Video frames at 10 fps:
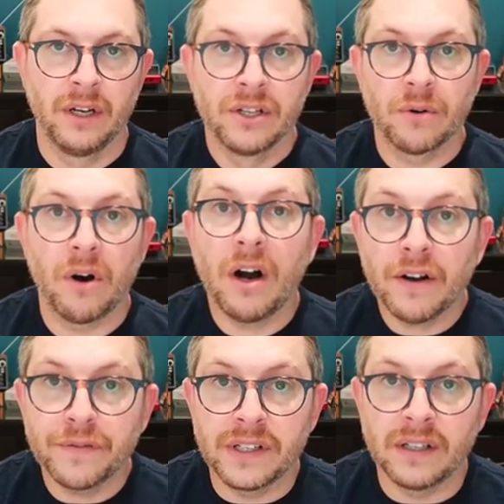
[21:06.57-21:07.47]
So
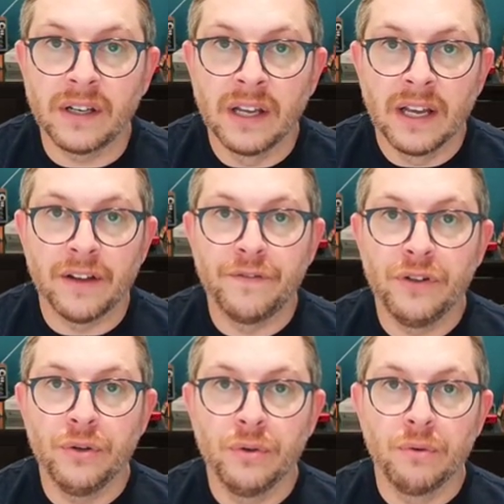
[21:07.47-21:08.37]
often, if
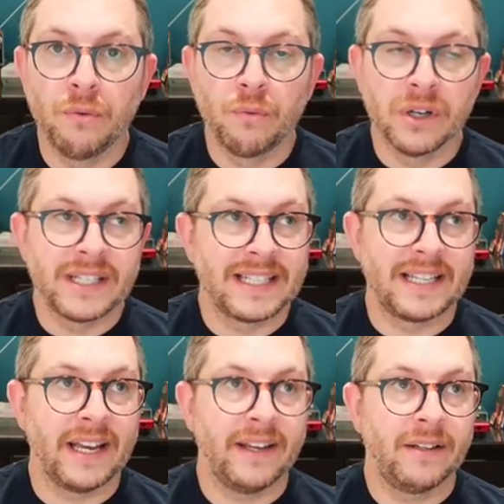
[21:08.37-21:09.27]
you were to
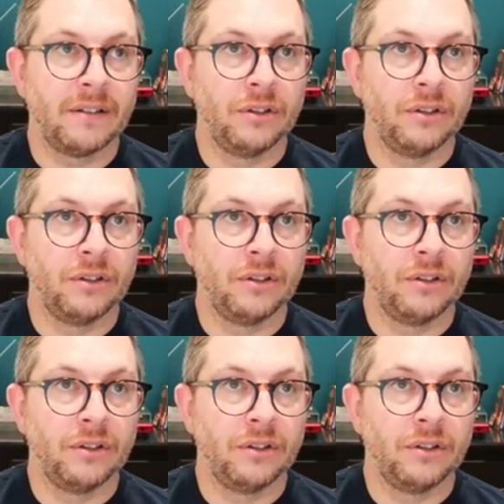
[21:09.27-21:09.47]
say,